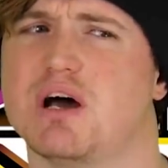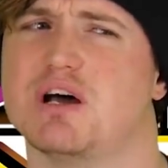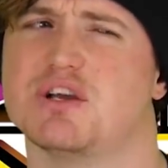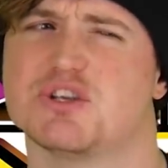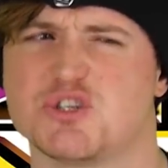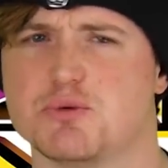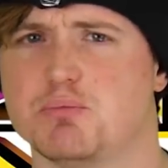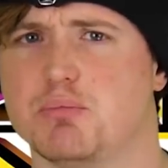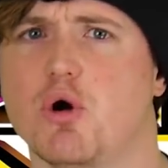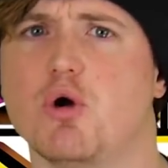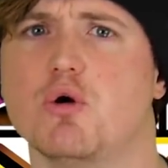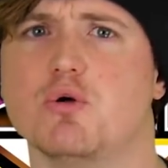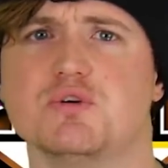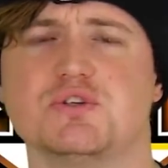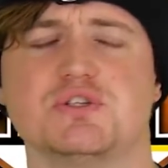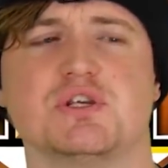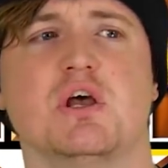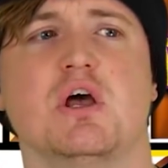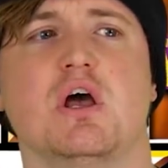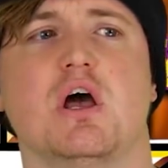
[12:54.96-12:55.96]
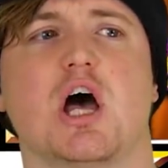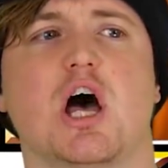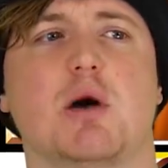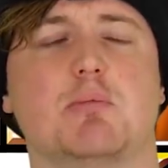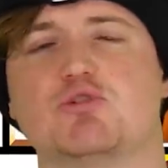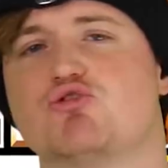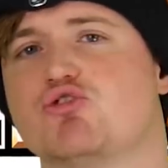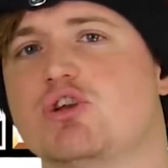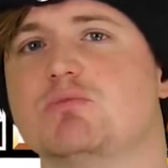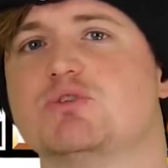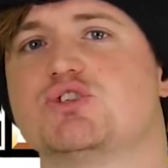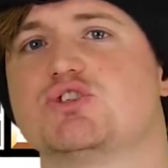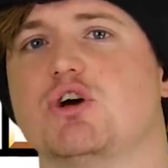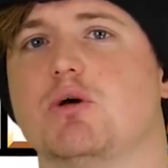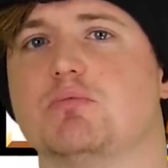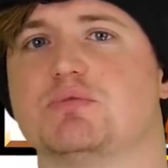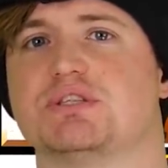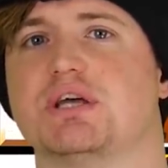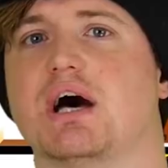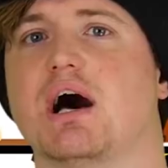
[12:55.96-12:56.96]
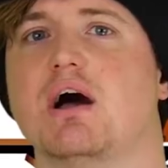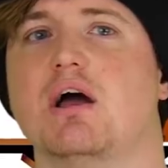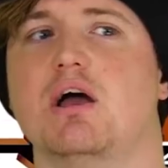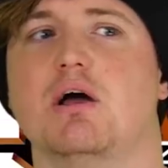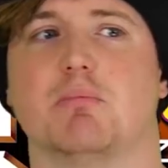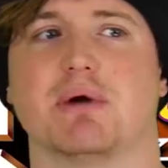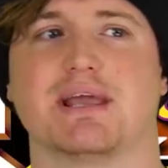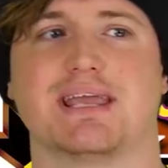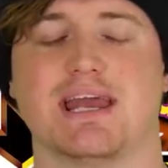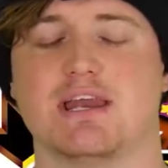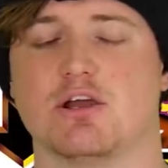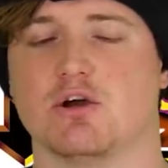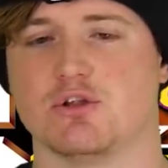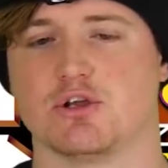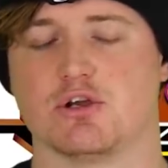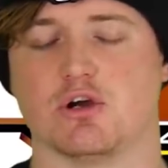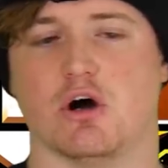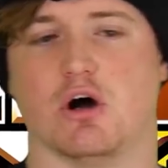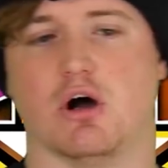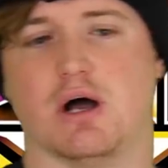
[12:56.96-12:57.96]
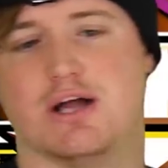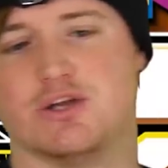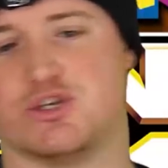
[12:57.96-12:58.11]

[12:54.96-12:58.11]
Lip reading: I suppose. But Dream stops that by getting on the car